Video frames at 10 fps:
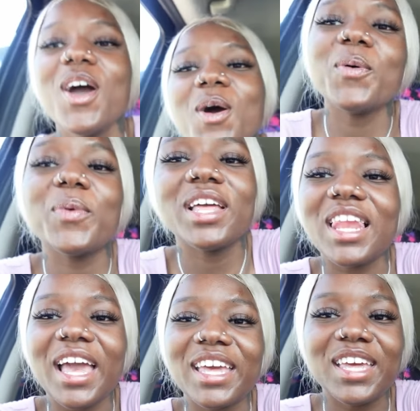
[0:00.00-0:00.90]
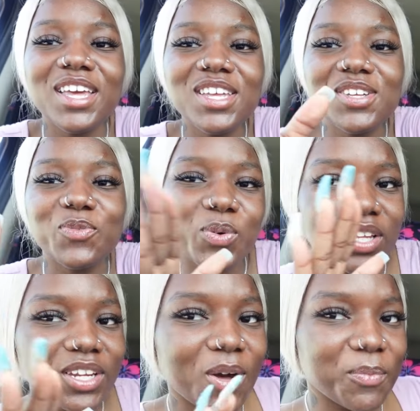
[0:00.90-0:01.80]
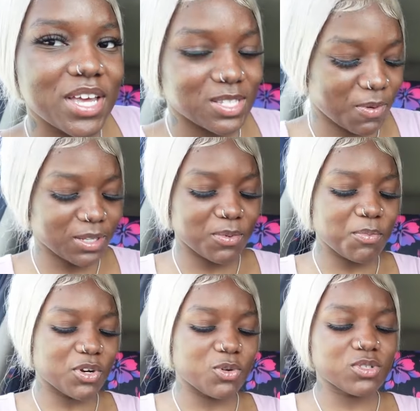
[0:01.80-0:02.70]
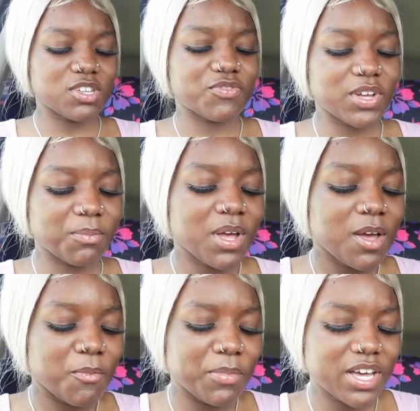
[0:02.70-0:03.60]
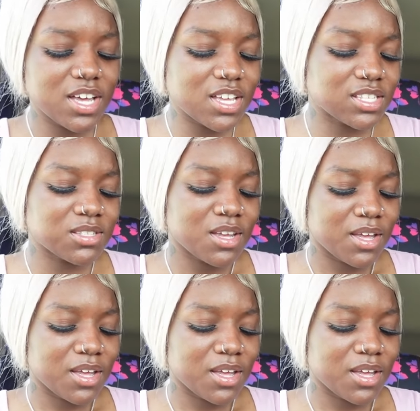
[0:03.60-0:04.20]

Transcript: don't, like he really don't be expecting people to do stuff for him because